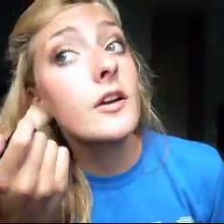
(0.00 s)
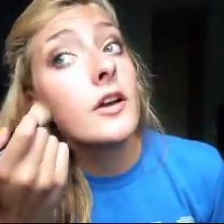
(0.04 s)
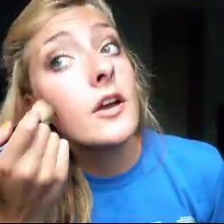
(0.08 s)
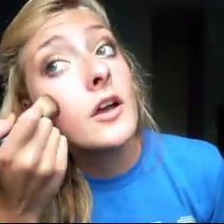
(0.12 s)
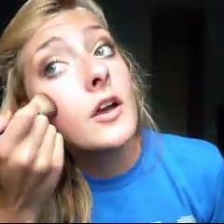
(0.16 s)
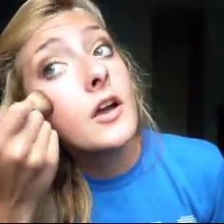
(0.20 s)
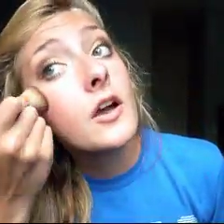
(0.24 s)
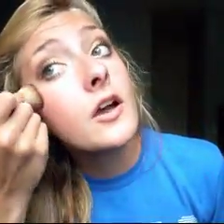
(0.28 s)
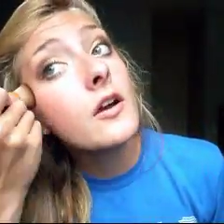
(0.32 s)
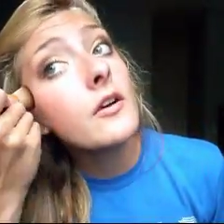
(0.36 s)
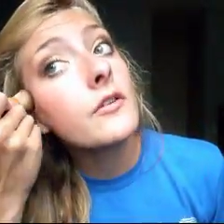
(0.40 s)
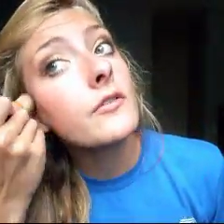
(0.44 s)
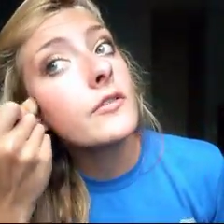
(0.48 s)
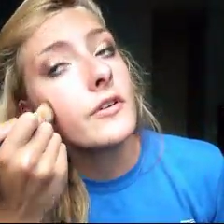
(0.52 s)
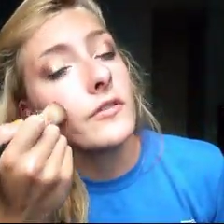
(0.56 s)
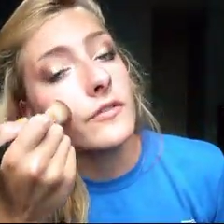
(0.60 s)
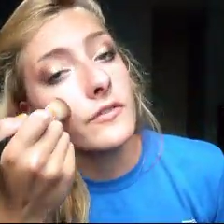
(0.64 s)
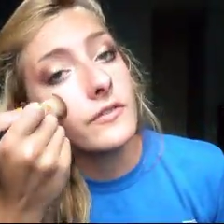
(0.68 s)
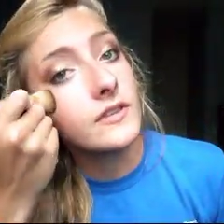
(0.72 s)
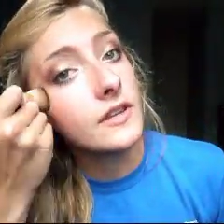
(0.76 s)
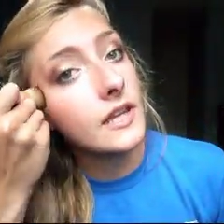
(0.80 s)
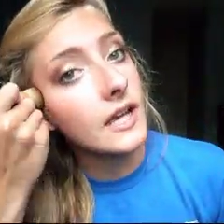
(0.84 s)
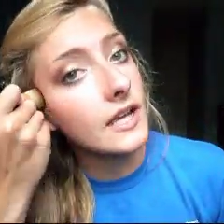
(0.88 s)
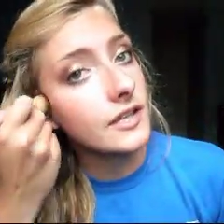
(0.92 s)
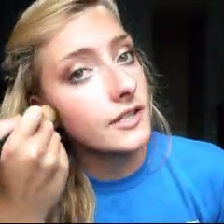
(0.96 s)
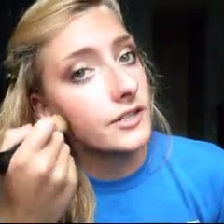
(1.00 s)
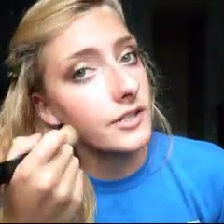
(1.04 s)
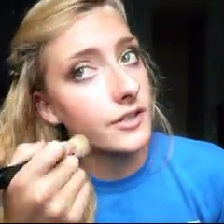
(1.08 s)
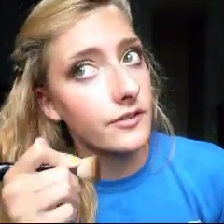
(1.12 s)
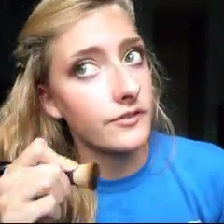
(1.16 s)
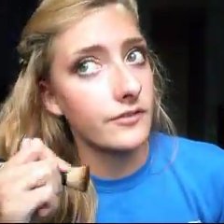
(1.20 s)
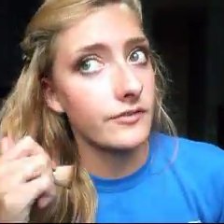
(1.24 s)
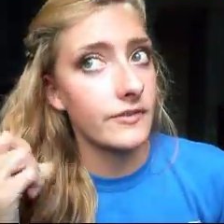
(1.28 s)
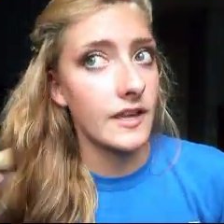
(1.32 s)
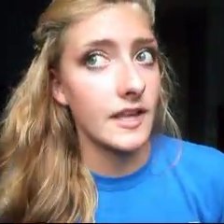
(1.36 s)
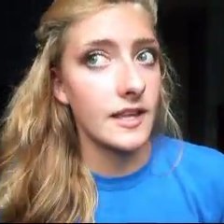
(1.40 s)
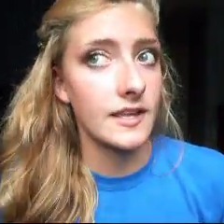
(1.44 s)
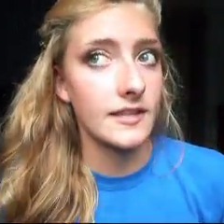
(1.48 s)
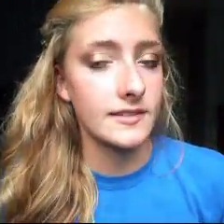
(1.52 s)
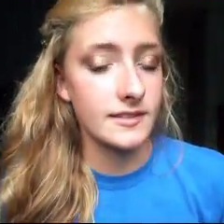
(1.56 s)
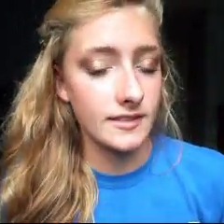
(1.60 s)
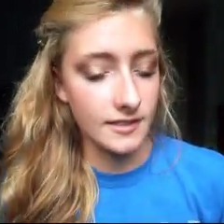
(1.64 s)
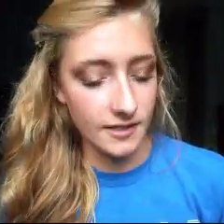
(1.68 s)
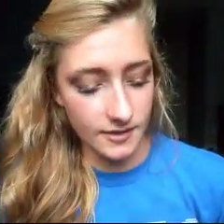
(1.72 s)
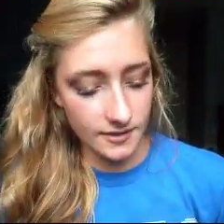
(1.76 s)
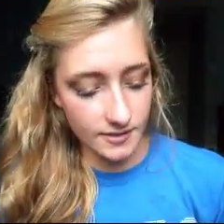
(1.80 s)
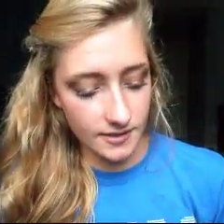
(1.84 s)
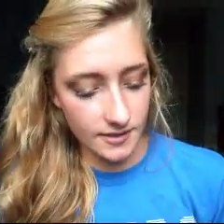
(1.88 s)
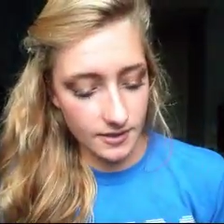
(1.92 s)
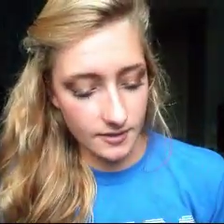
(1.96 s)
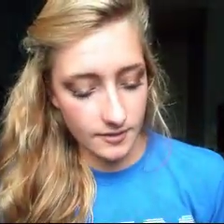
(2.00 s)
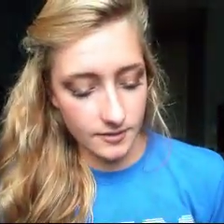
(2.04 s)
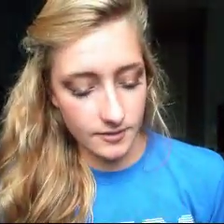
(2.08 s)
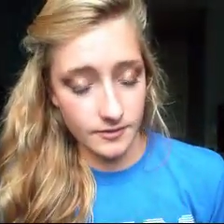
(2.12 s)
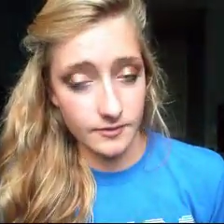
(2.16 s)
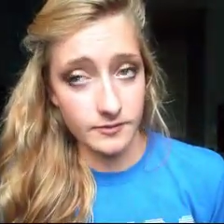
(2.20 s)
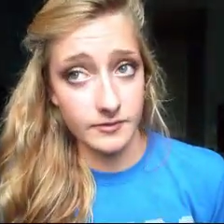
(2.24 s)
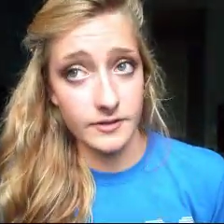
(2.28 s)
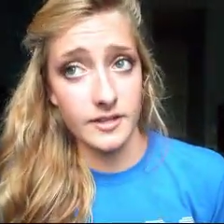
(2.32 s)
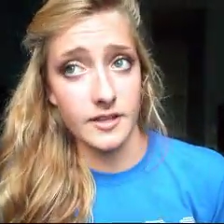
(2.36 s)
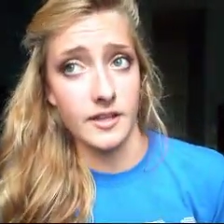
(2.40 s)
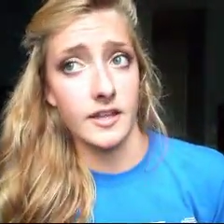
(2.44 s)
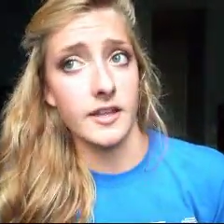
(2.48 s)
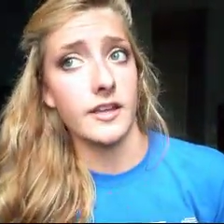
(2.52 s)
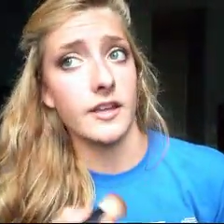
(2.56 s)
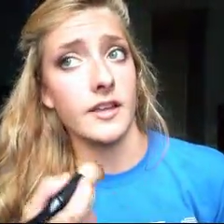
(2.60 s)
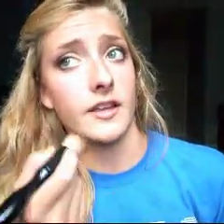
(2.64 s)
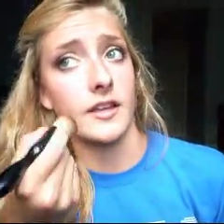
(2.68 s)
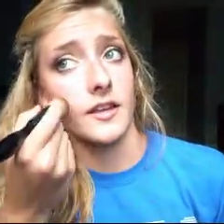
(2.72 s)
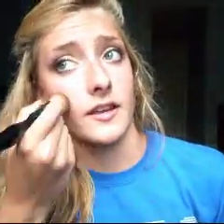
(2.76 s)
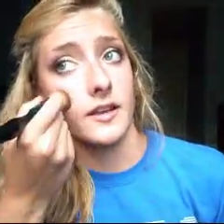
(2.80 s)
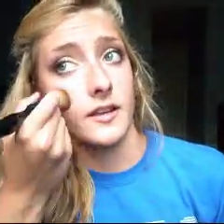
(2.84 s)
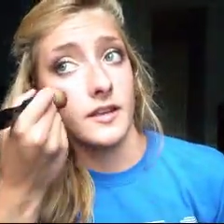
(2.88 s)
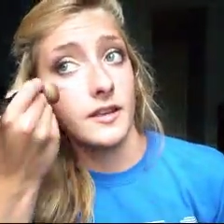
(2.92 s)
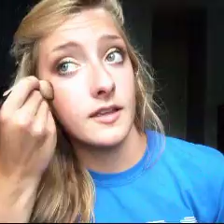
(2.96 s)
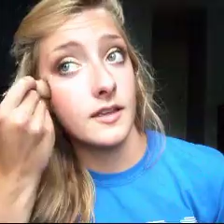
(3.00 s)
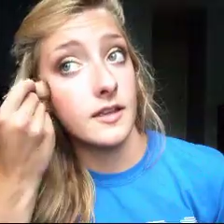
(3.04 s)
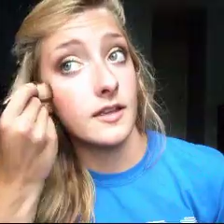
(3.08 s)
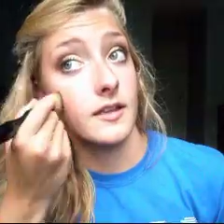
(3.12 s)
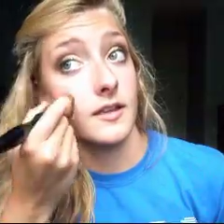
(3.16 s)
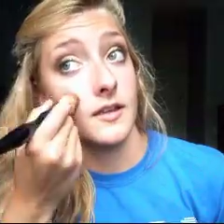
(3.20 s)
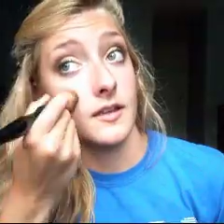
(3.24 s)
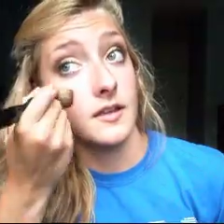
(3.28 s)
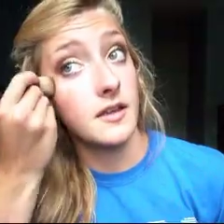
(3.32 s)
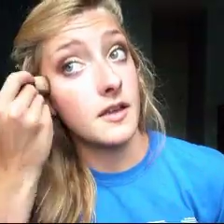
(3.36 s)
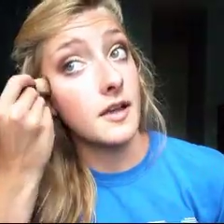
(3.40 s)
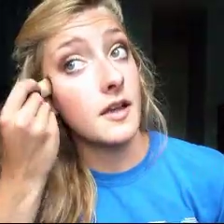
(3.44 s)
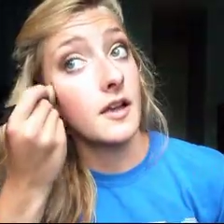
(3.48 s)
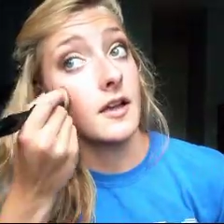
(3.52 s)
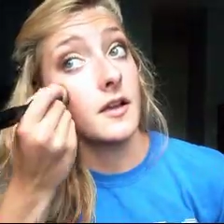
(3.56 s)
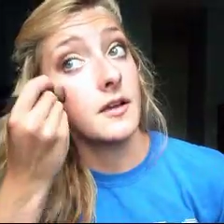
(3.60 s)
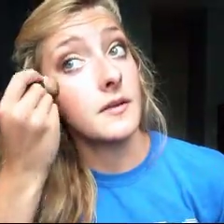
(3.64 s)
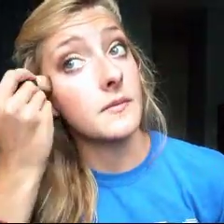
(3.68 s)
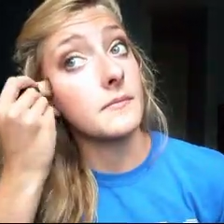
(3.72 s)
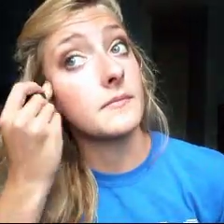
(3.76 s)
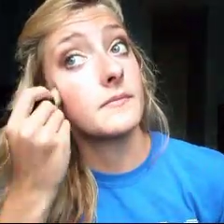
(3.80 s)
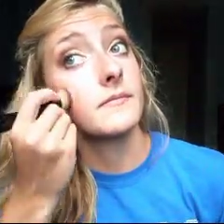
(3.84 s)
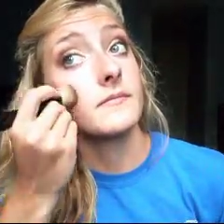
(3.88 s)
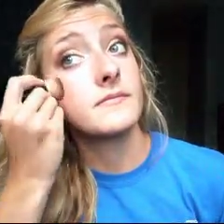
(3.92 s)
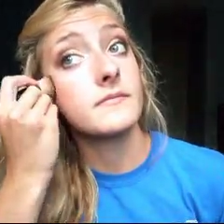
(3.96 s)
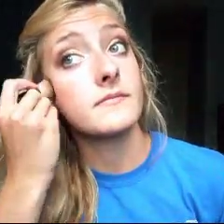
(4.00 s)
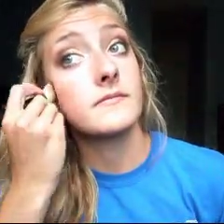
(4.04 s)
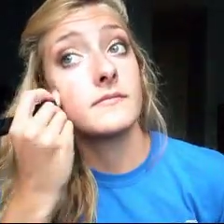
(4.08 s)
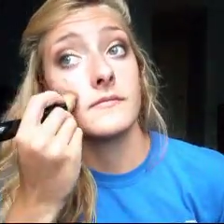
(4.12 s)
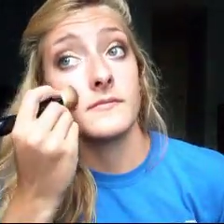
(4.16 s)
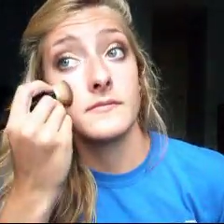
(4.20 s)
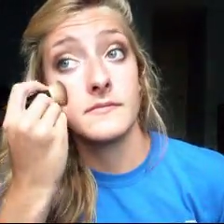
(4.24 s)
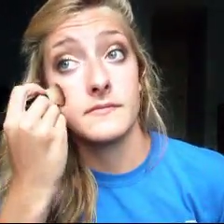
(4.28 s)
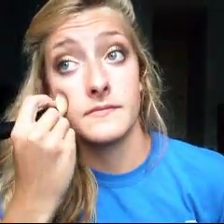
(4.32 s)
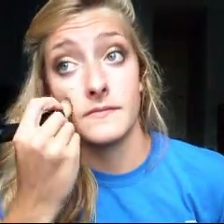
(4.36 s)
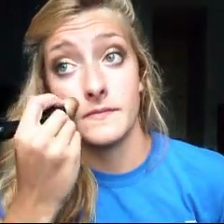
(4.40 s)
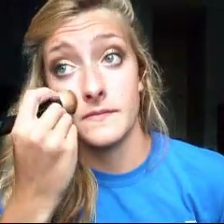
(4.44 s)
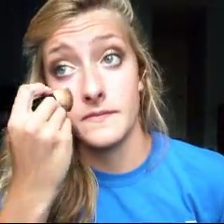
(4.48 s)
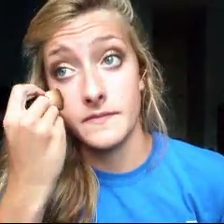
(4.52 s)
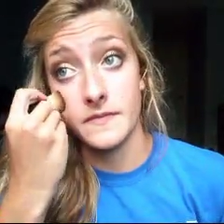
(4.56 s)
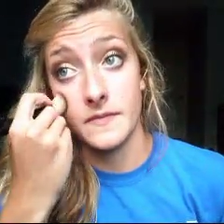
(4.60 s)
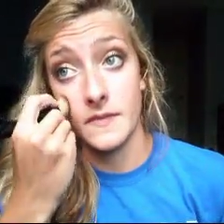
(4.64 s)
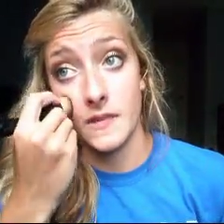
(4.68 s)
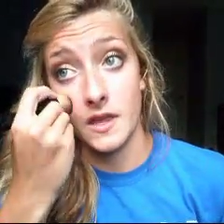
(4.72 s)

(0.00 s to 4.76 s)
so it's going to kind of like reflect your face and it's going to look really good.